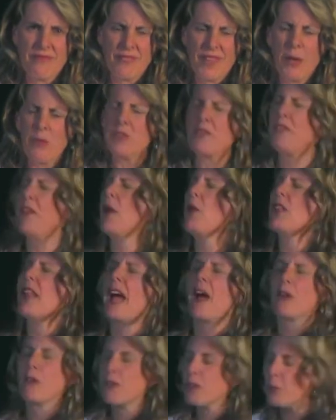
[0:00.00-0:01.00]
it was felt
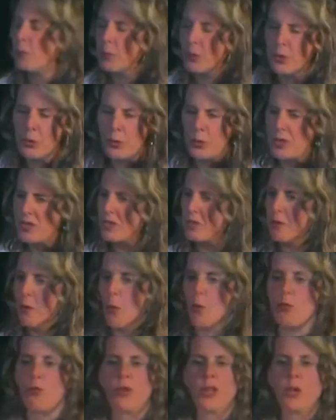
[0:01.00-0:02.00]
out of the blue. It just
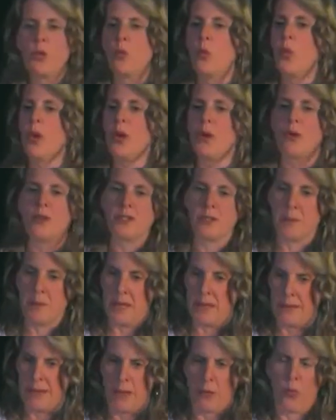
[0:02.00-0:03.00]
felt really weird to
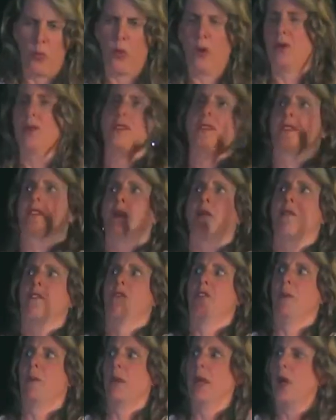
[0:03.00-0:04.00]
me. Like, where is this coming
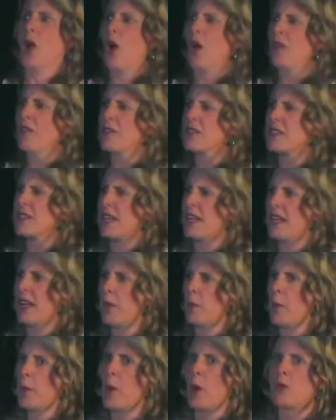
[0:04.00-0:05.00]
from? Like, all of a sudden, I
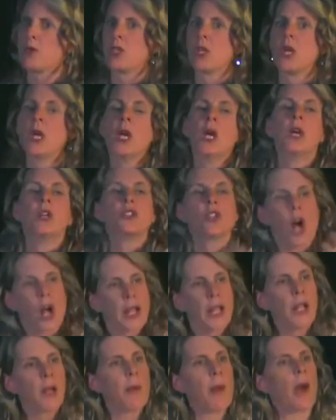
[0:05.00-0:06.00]
remember I was
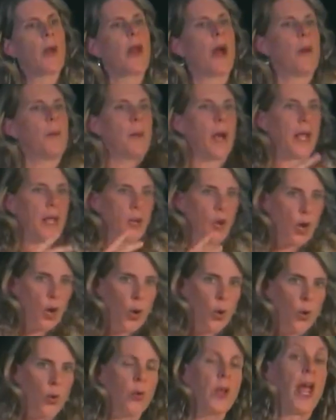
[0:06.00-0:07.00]
talking about how my
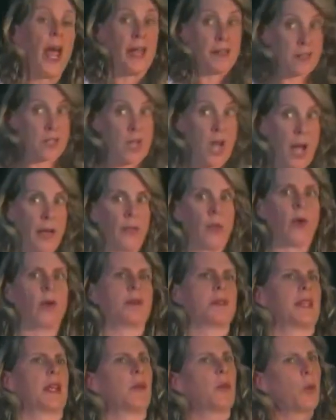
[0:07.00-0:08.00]
code, as Tyler is
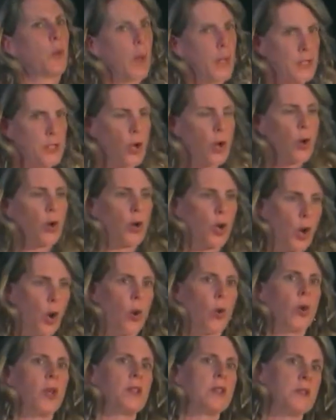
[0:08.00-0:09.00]
saying, well, my
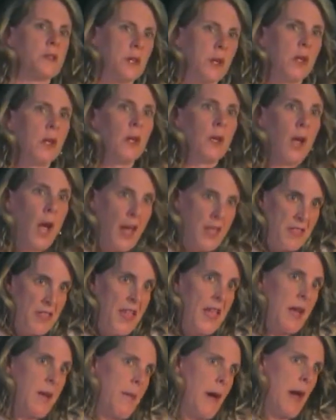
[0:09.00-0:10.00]
code is, I
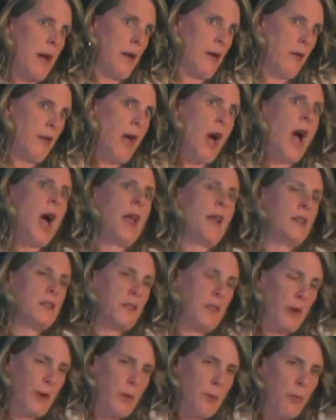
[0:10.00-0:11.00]
think about it a lot. It's
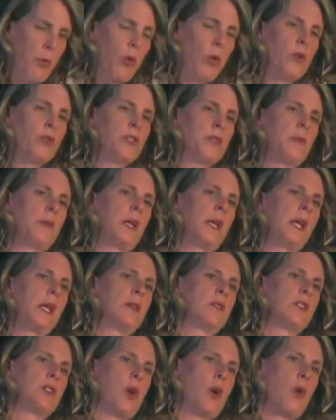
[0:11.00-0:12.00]
very important to
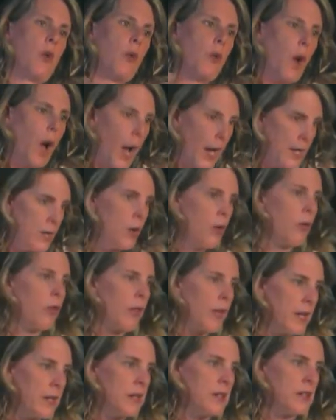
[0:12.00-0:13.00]
me, so I know
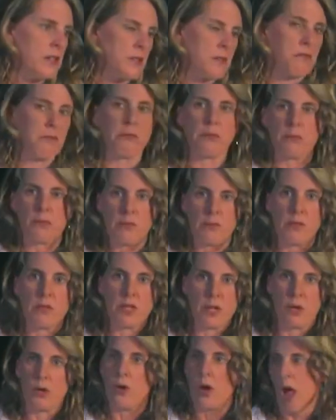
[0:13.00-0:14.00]
that
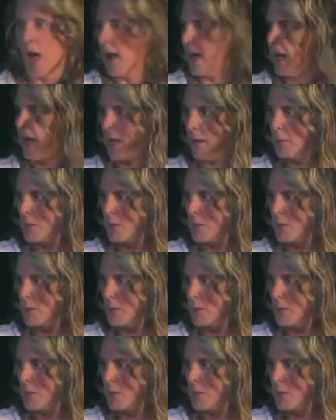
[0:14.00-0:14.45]
there are not any